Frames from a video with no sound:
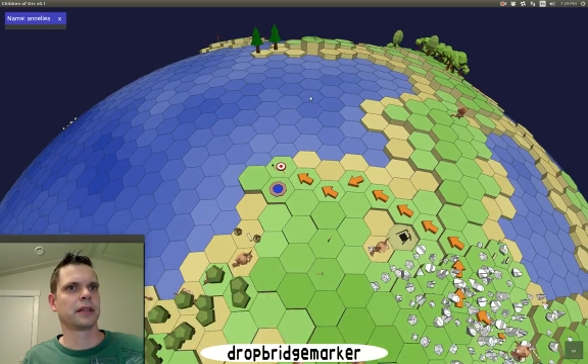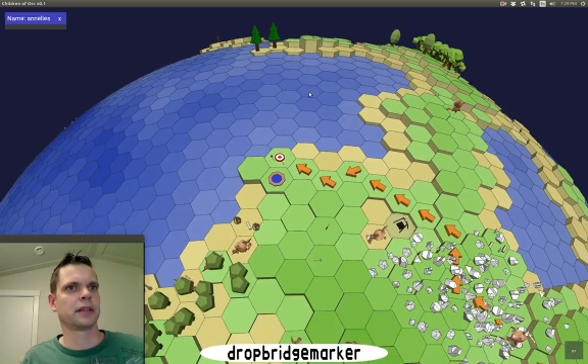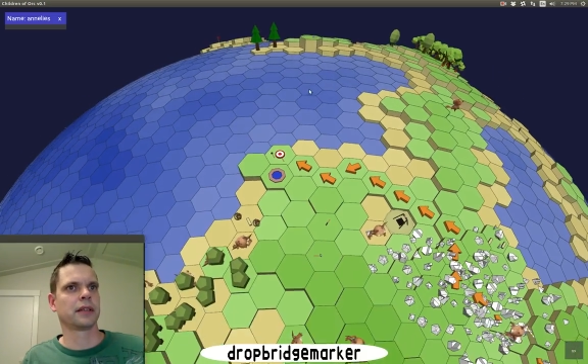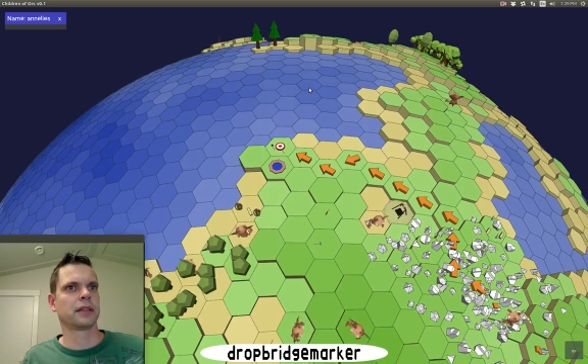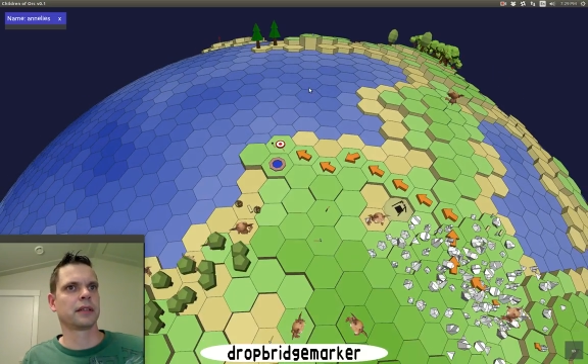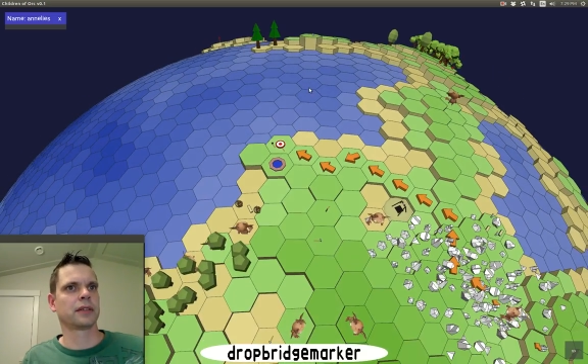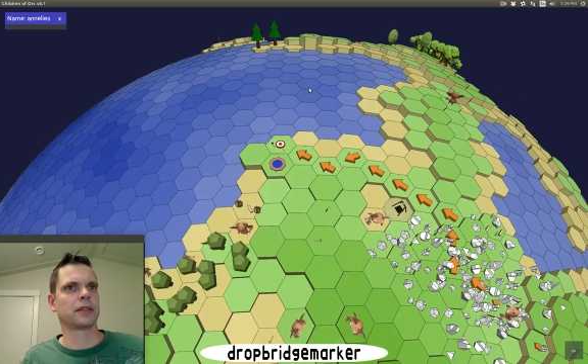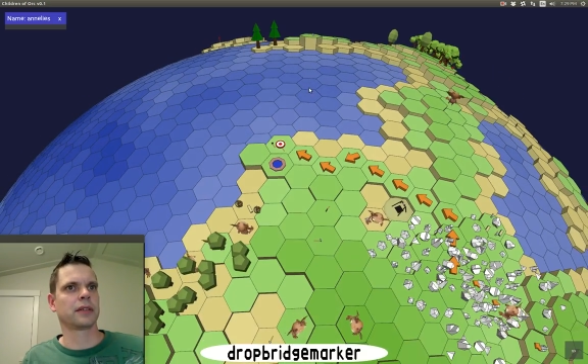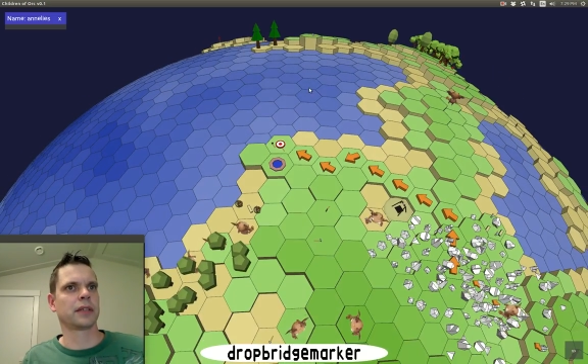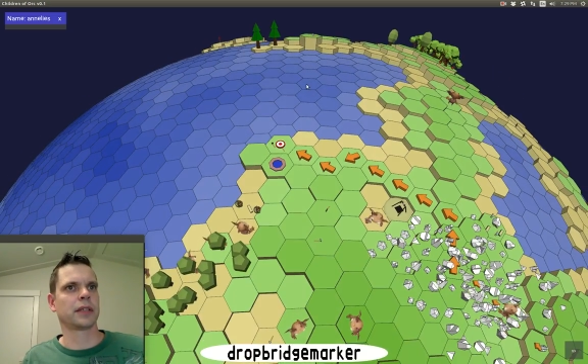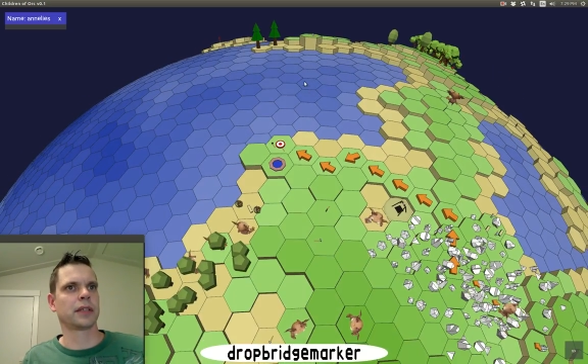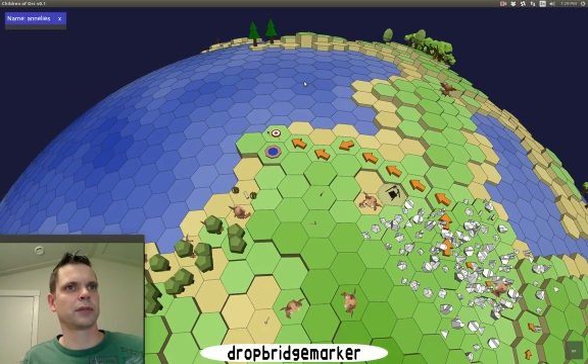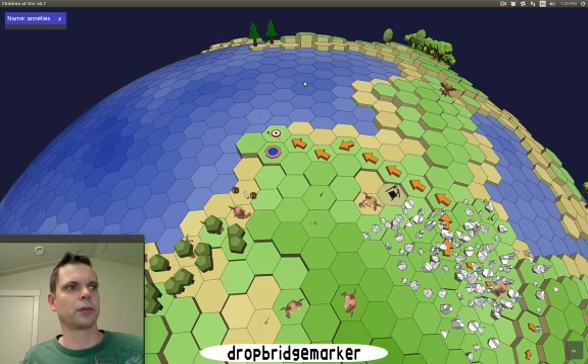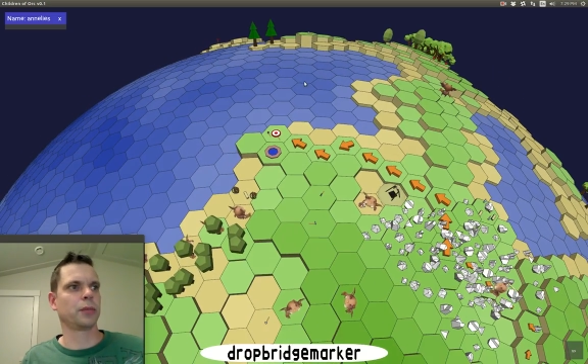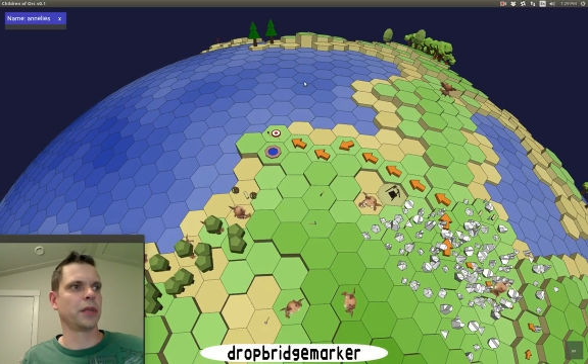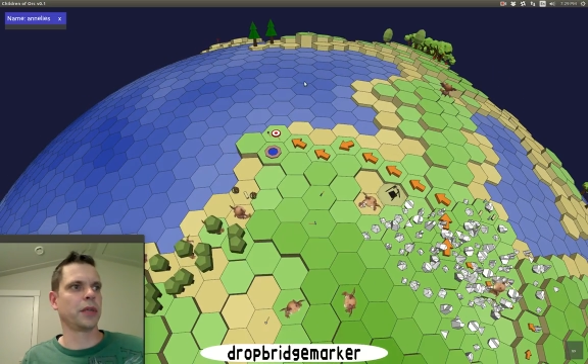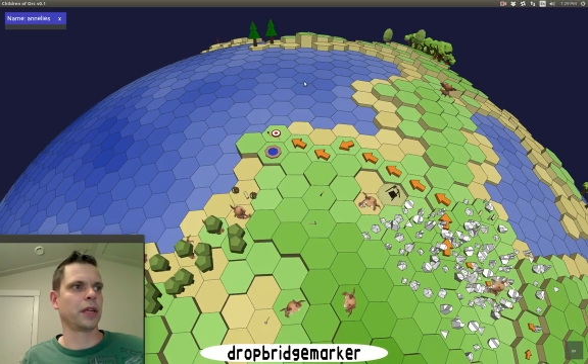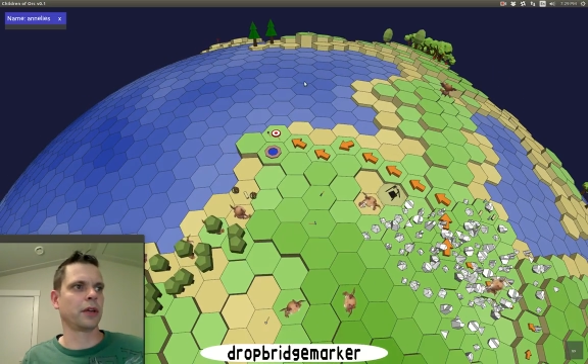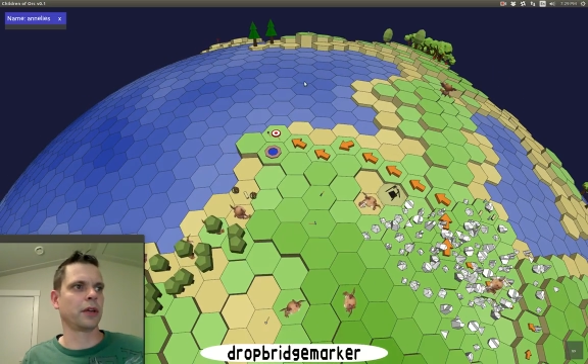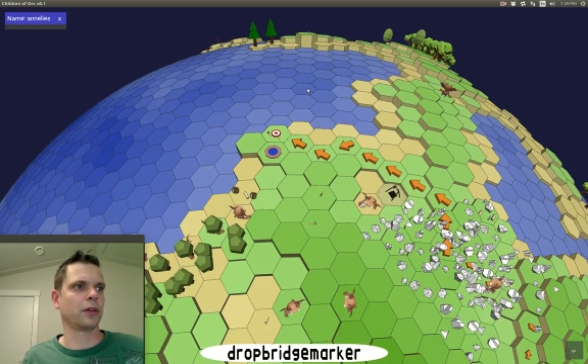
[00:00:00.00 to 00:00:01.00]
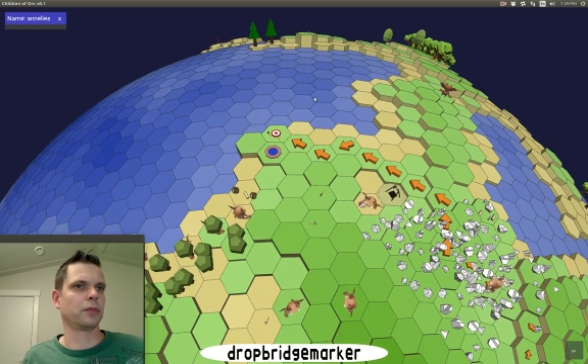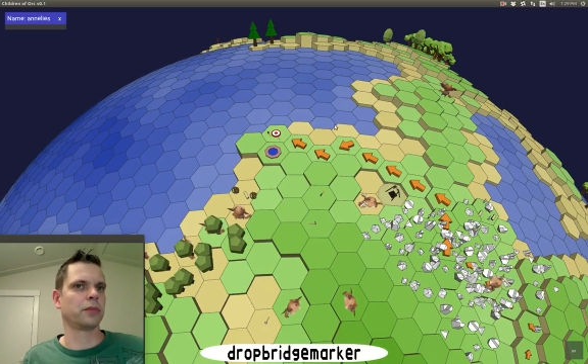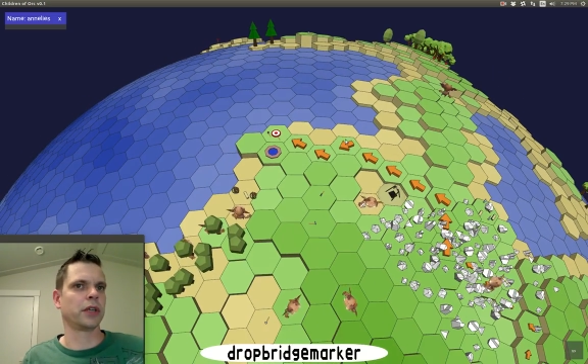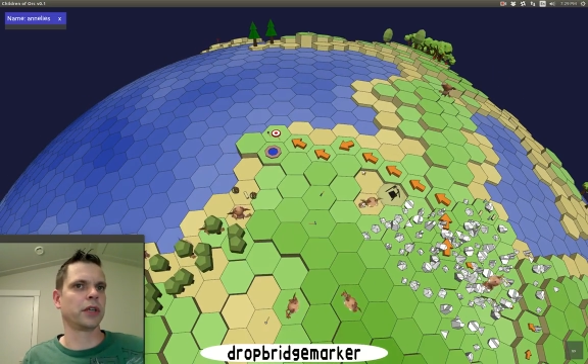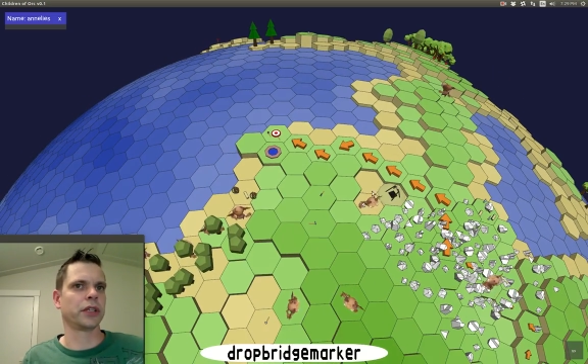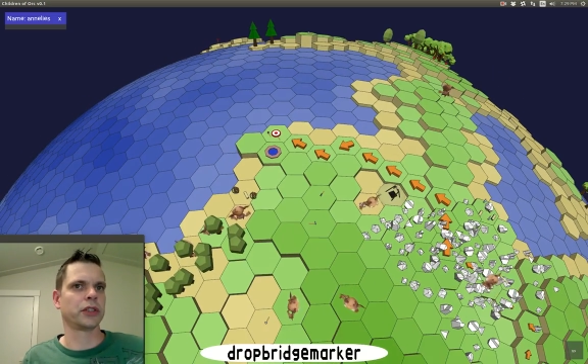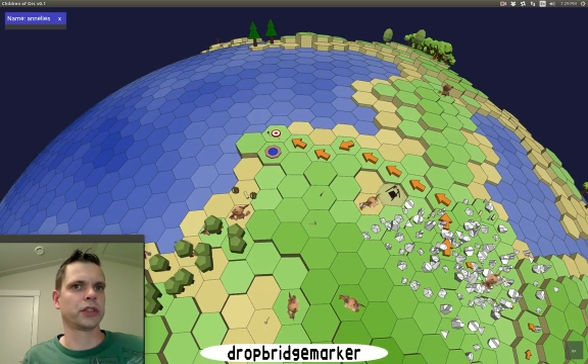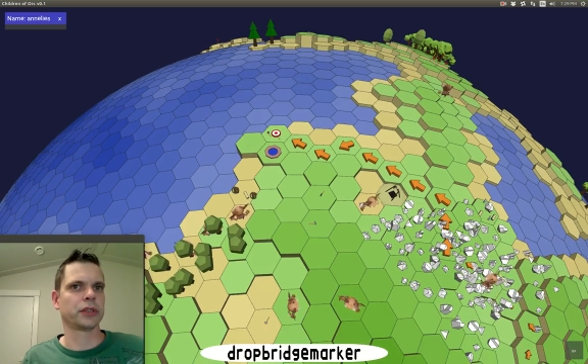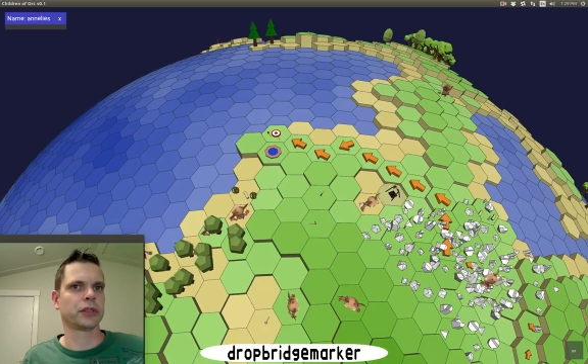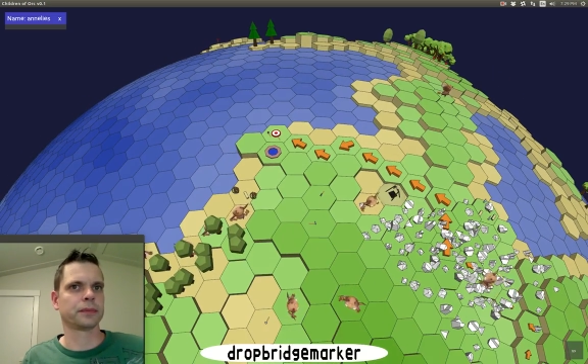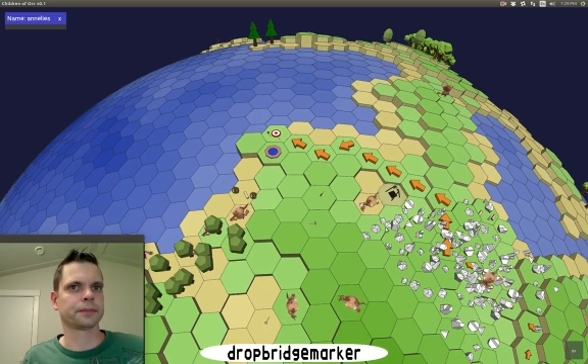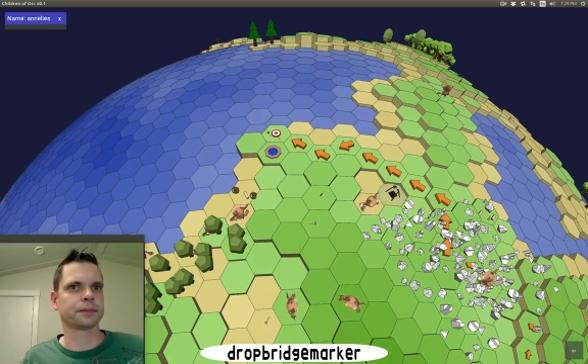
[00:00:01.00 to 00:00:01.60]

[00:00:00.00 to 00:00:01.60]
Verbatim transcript: so that would be a good bridge.